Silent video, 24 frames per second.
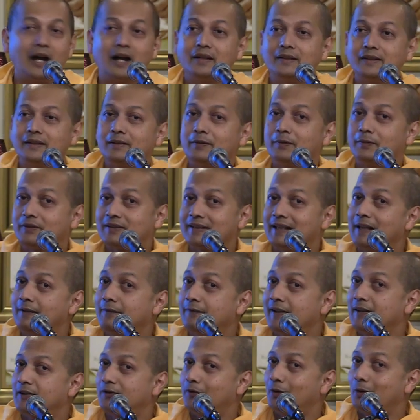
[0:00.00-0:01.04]
The self
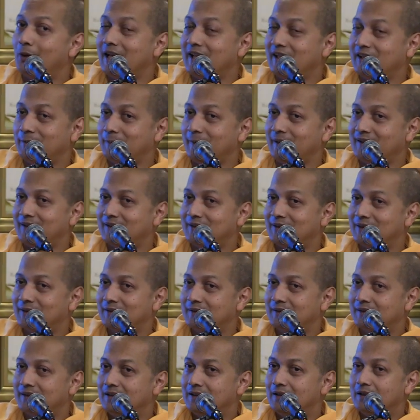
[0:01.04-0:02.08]
has four aspects.
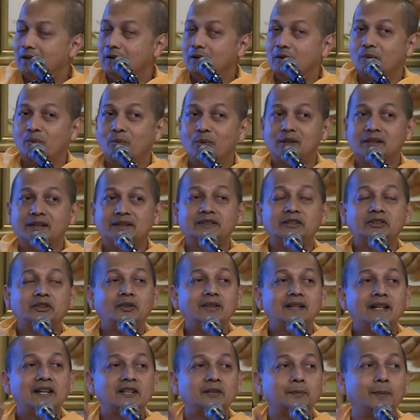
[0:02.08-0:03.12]
What are the
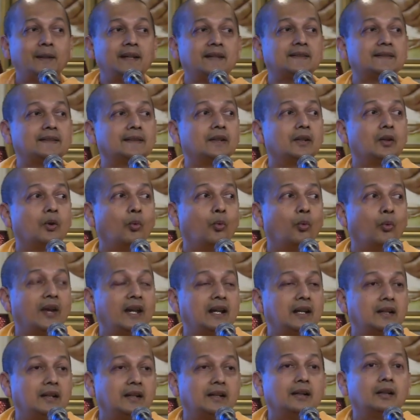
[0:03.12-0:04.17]
three aspects?
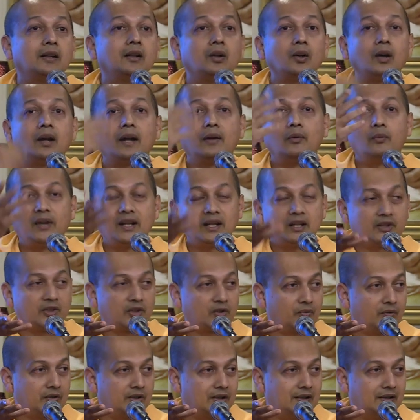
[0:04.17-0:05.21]
Waker and waker's
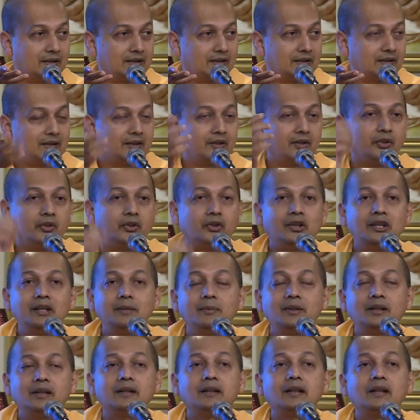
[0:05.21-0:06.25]
world.
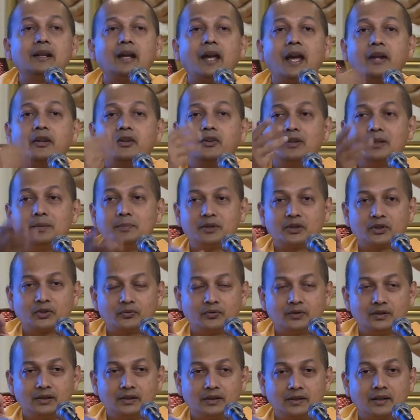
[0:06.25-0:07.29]
Dreamer and dreamer's
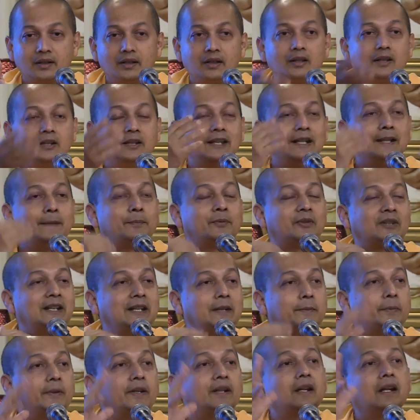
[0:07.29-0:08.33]
world. Deep
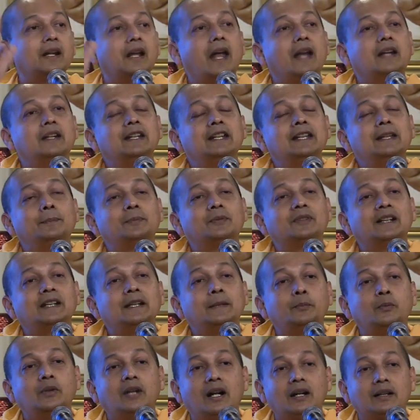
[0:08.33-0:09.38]
sleeper and deep
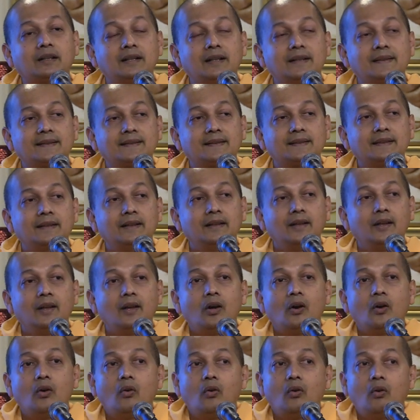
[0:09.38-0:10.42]
sleep darkness.
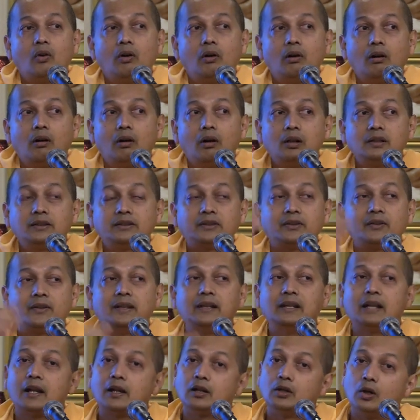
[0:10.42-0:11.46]
All
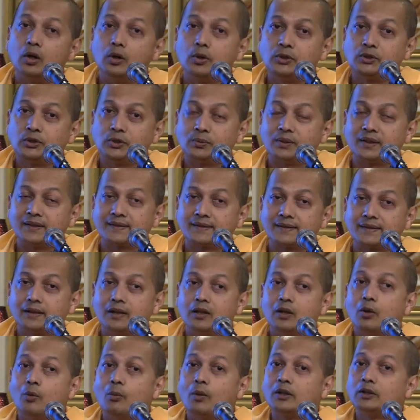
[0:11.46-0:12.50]
three are known to us.
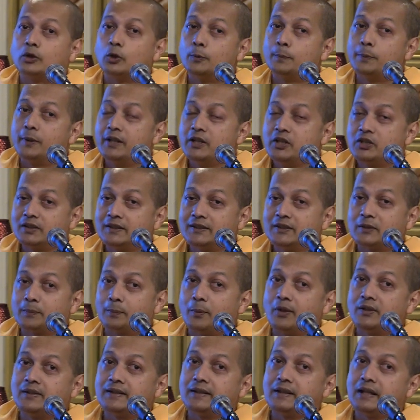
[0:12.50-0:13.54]
What the Upanishad is
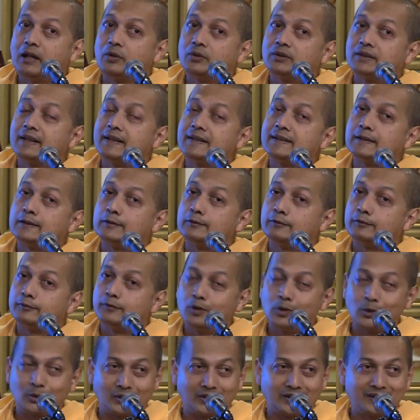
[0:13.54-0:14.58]
pointing out, there is a
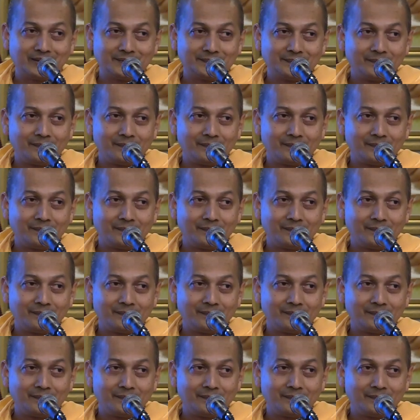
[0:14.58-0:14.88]
fourth.